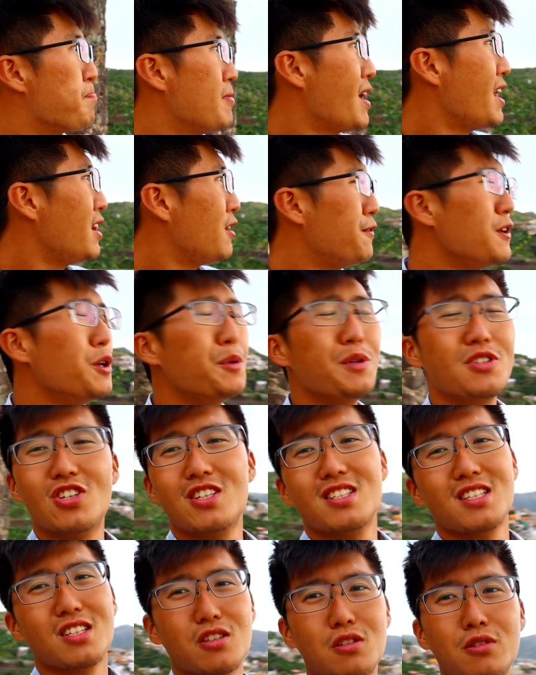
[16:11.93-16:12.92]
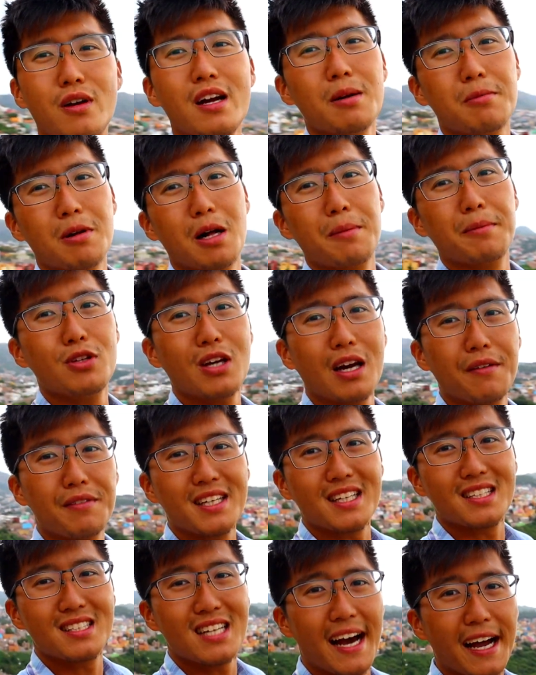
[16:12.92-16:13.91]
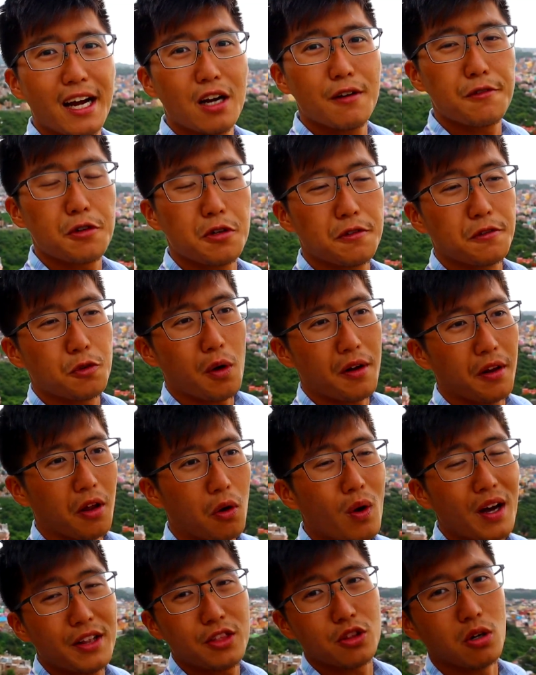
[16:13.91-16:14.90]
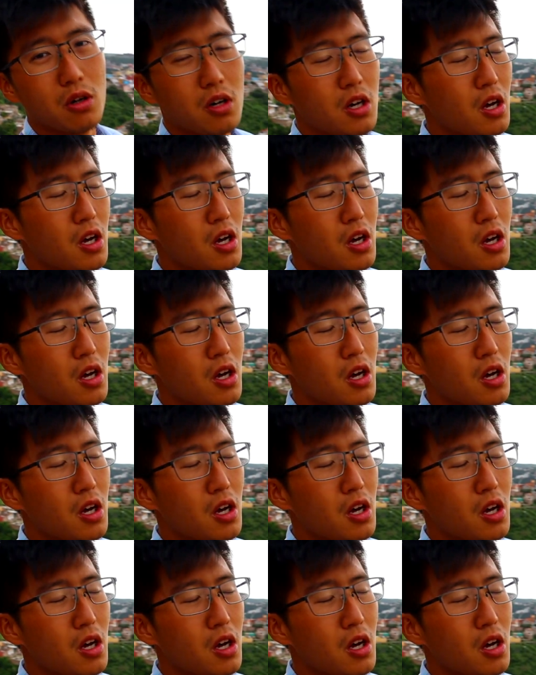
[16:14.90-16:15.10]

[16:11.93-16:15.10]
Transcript: And the view is just incredible. I mean, you have the entire view of Guanajuato.